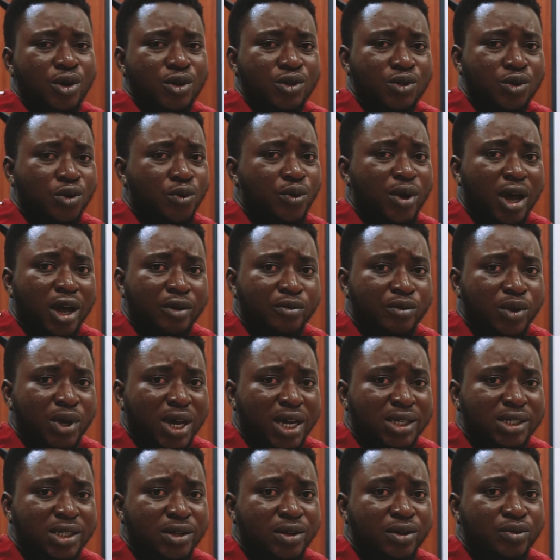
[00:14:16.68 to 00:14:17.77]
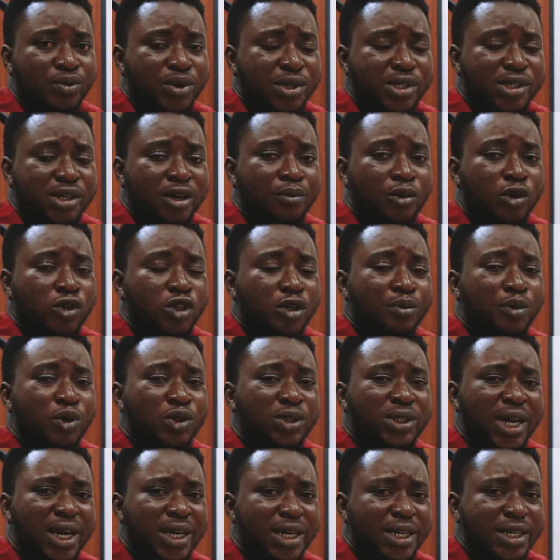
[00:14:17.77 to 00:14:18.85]
So we are still with Honorable
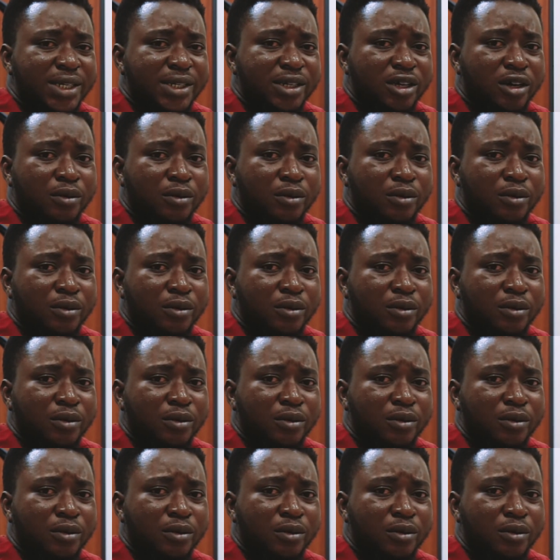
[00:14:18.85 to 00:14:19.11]
Dennis